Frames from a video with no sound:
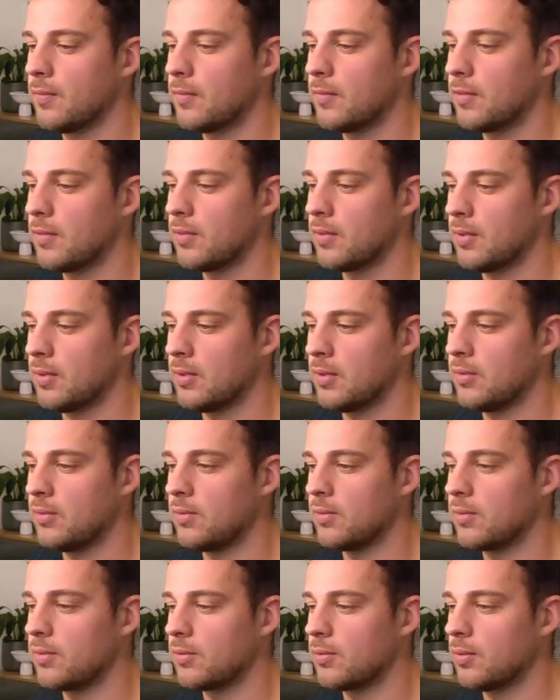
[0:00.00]
It's the
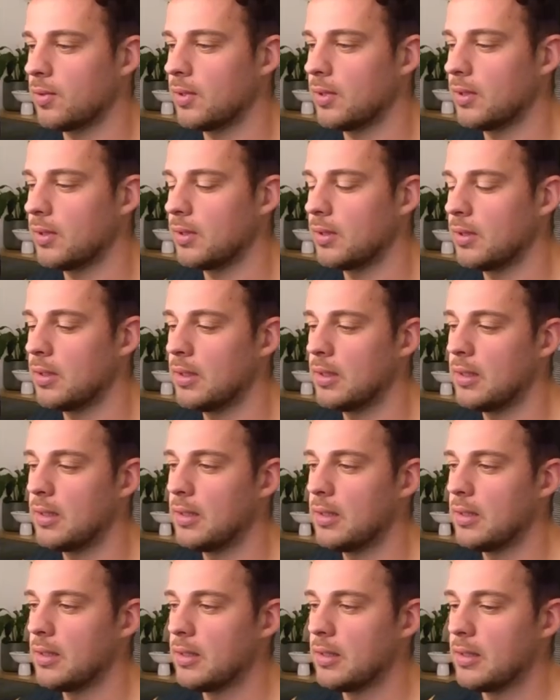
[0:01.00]
easiest way.
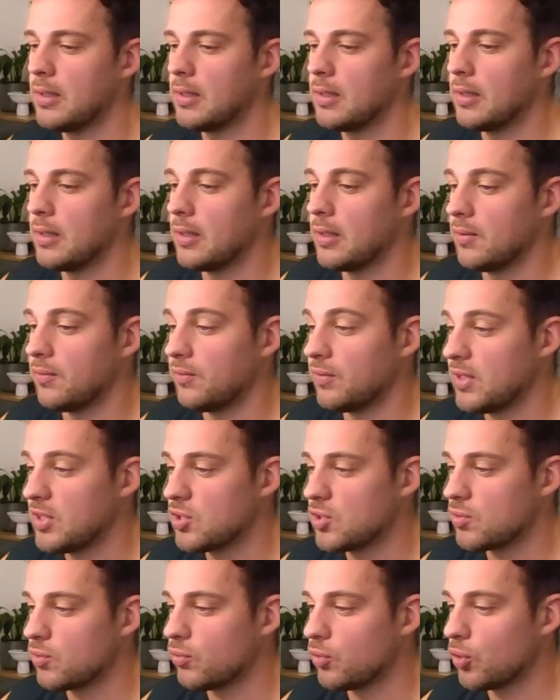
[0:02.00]

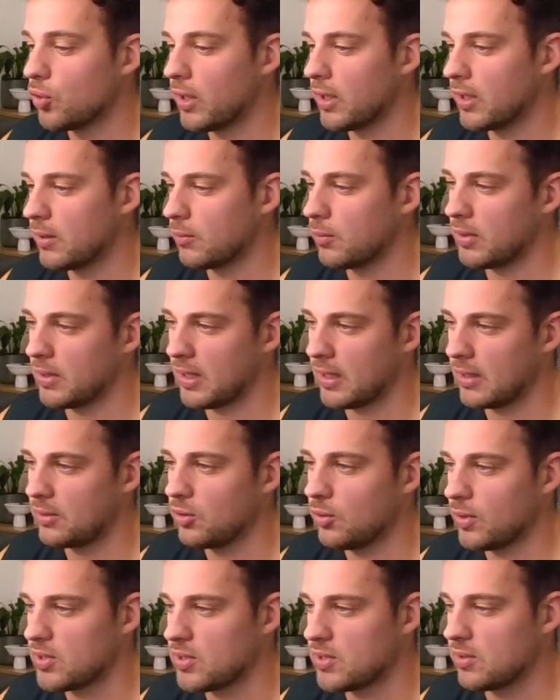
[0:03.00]
This rook, well, I
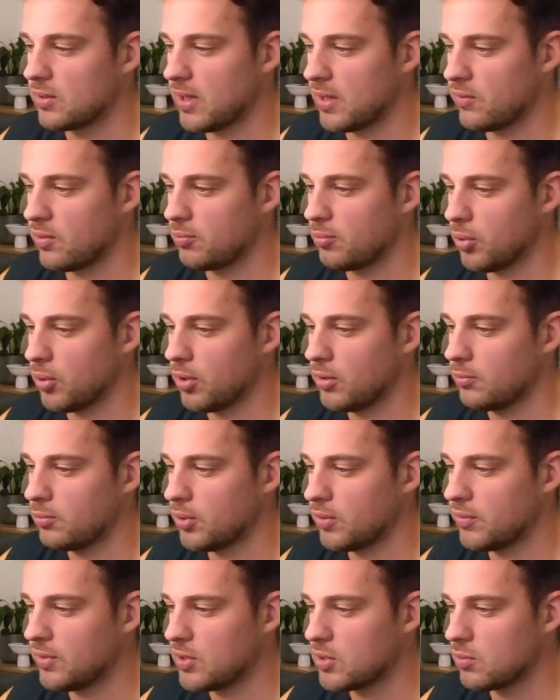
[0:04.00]
know I still have a pawn,
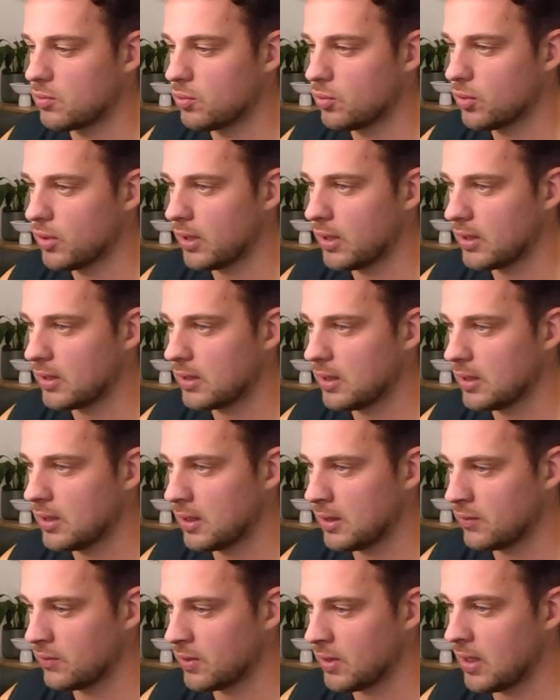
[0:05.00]
but this rook and king
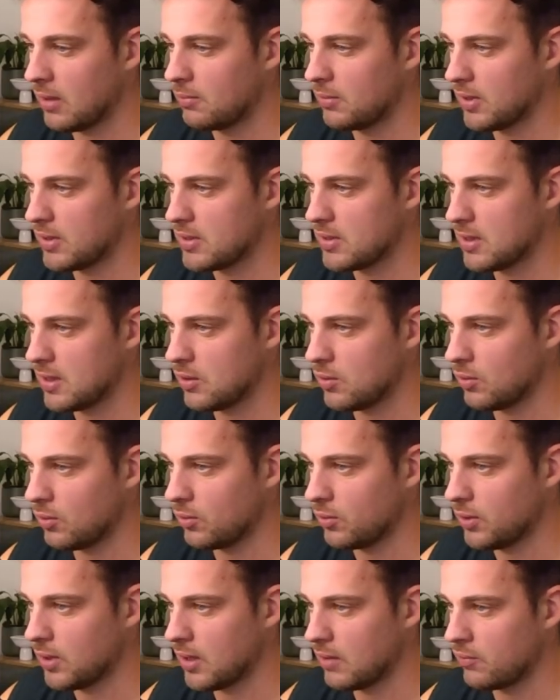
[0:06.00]
endgame, let's say you
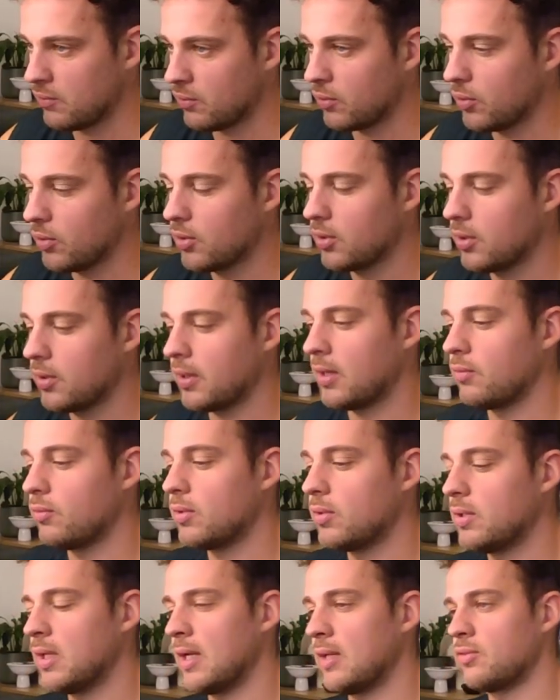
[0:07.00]
only have a rook. I
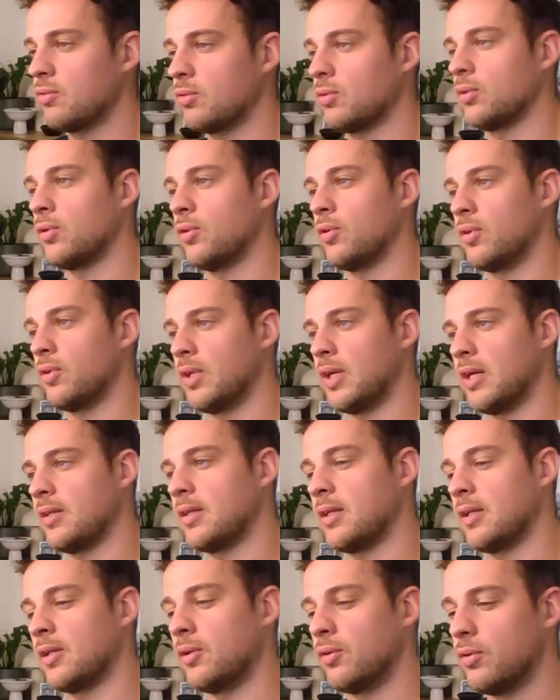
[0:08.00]
really had to learn that,
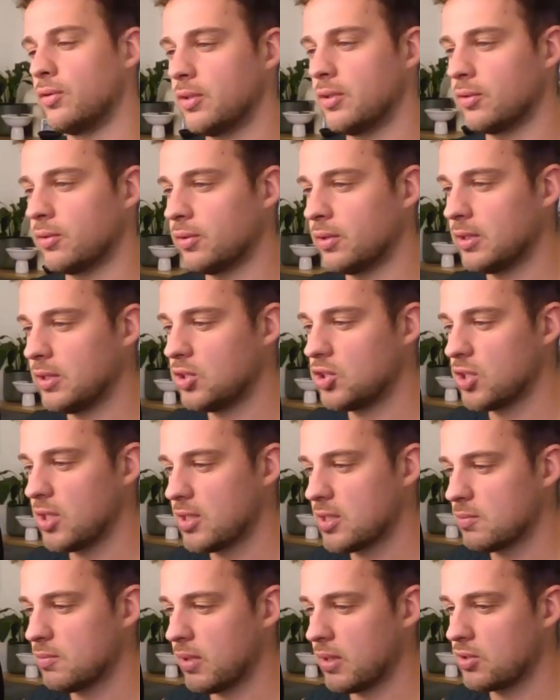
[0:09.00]
and I learned it on lead
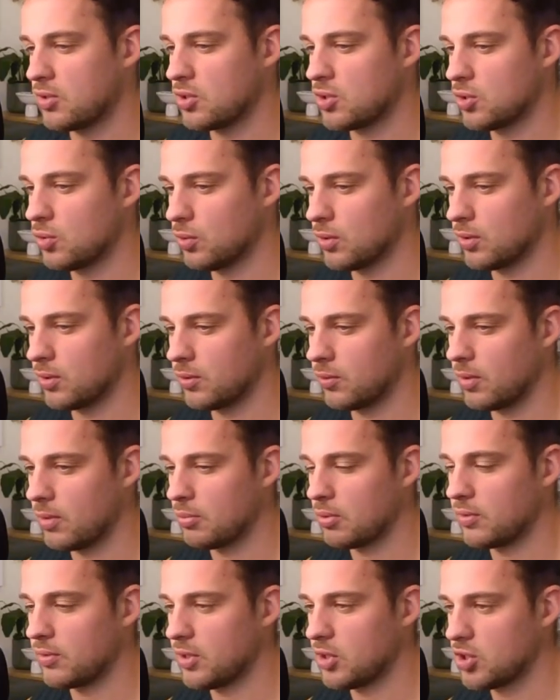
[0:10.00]
chess by just doing the
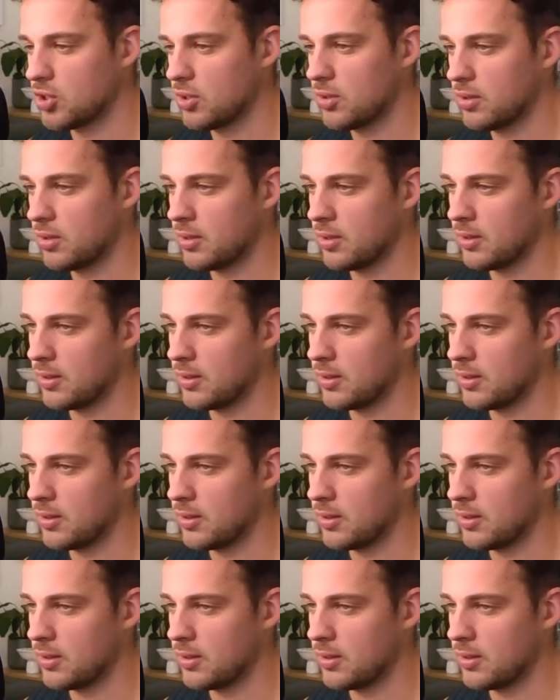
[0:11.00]
repetition.